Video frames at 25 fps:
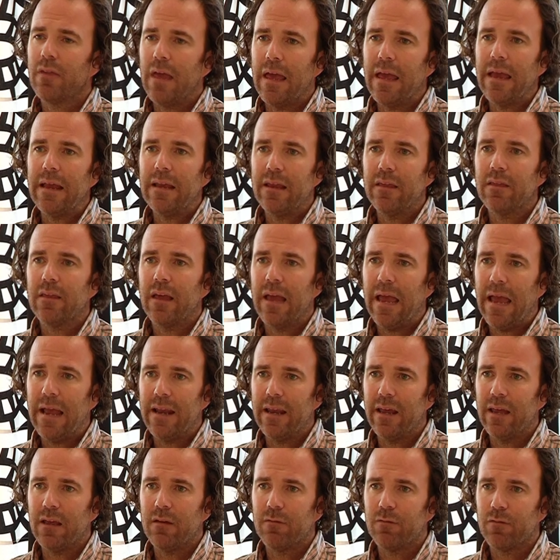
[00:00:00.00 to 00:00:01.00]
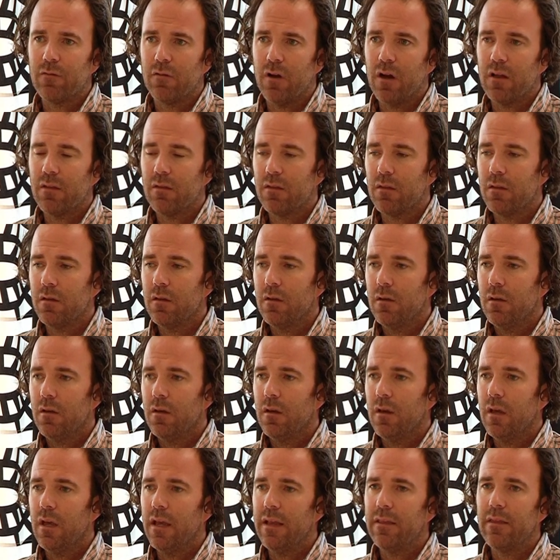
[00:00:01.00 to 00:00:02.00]
say it is a headache for us.
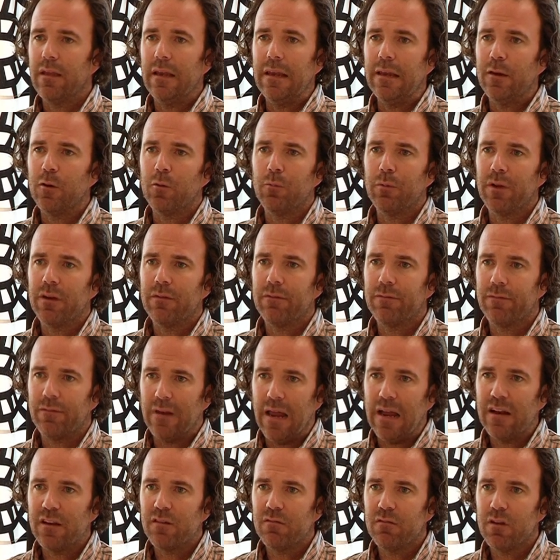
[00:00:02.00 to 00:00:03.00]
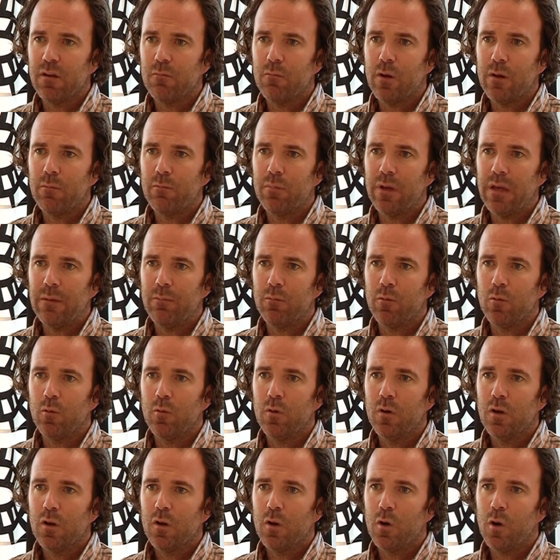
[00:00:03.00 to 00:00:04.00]
It's a little bit flattering when
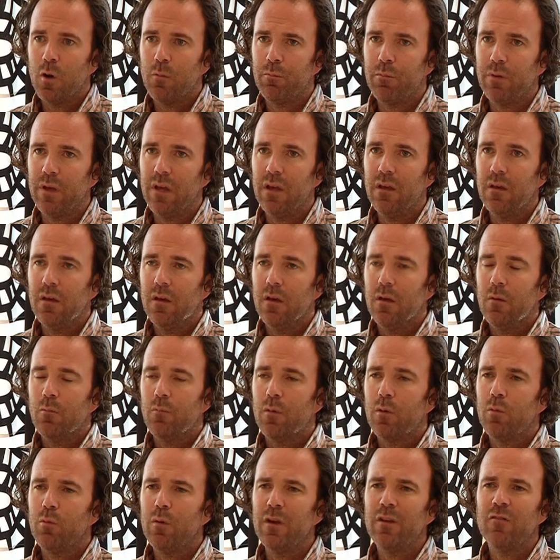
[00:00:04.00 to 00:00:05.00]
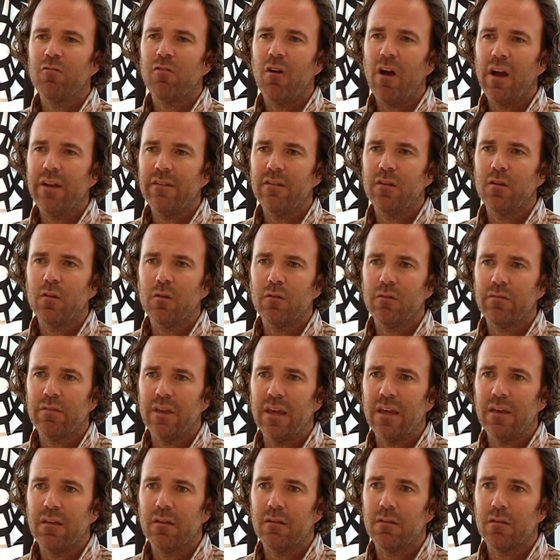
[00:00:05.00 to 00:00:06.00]
people copy, but we try to do
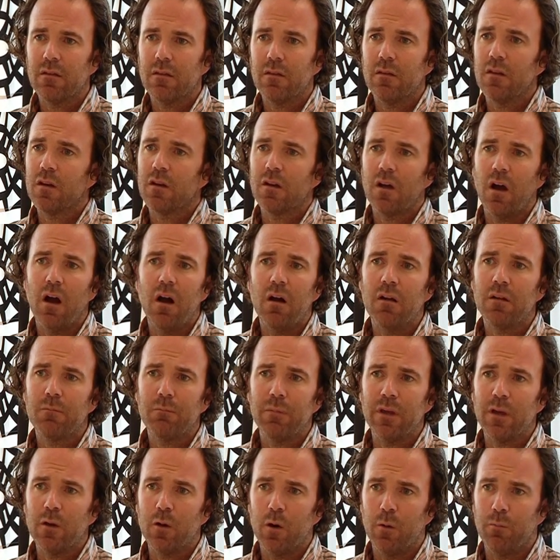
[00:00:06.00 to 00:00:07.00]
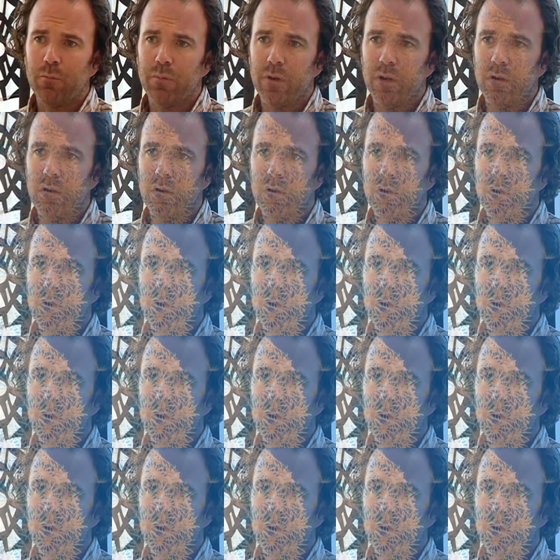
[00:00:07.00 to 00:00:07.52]
things that can't be copied.